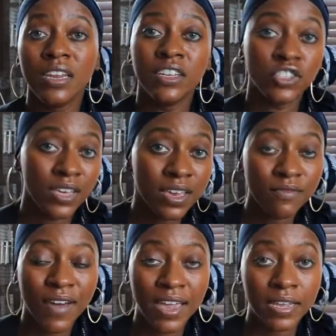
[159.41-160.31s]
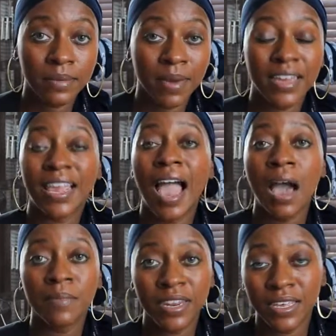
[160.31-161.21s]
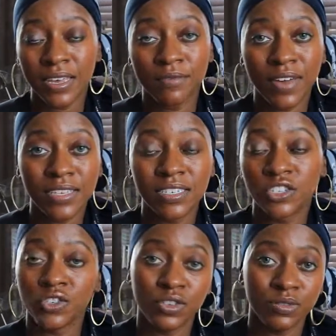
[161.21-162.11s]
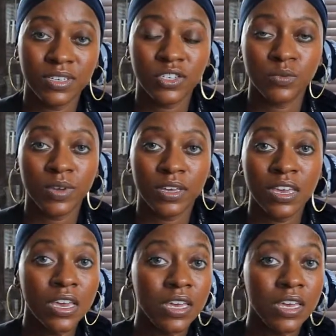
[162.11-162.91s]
Did you invite anybody? How many invites did you do this week?